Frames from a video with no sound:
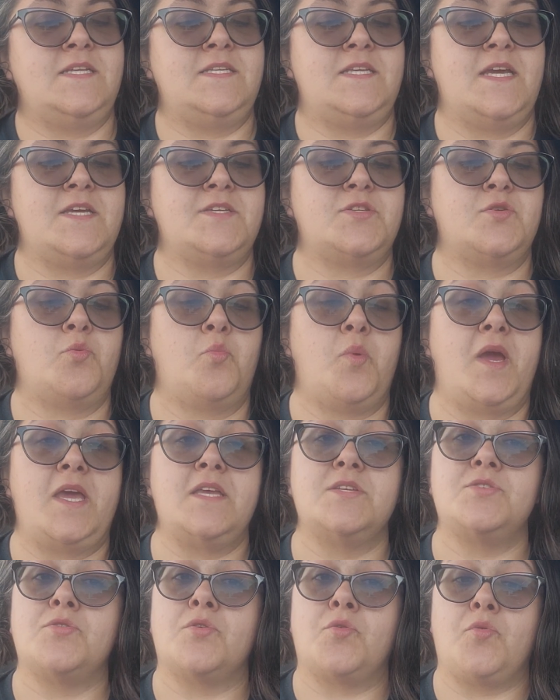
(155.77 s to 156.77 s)
in desert
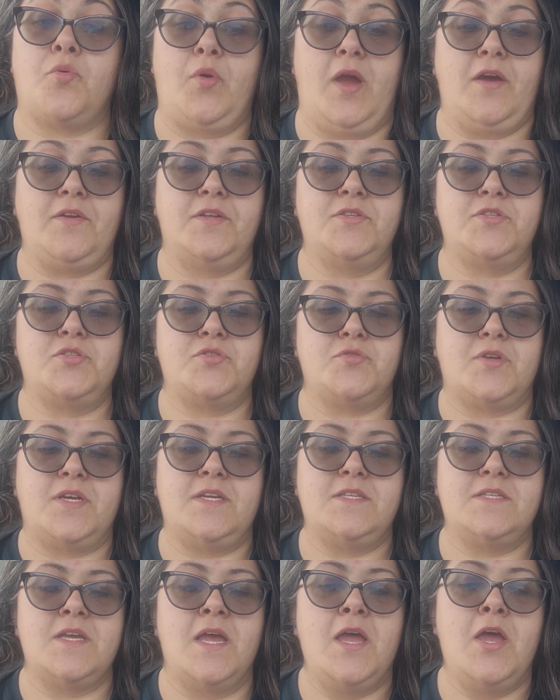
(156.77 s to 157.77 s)
waste or crowded
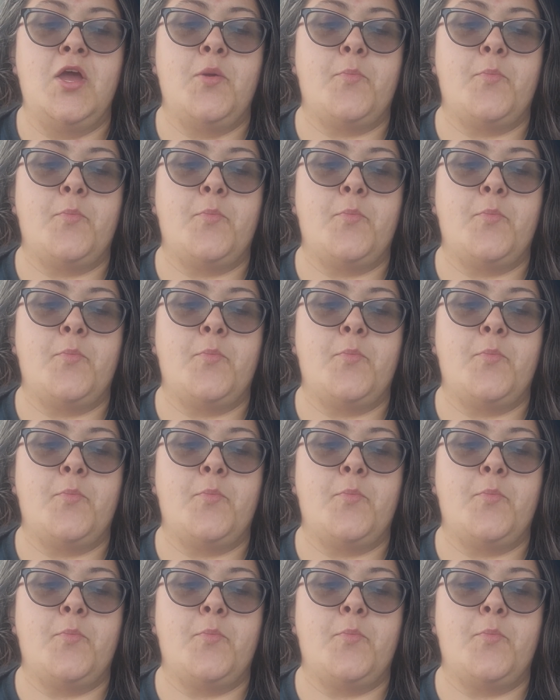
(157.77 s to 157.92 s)
street,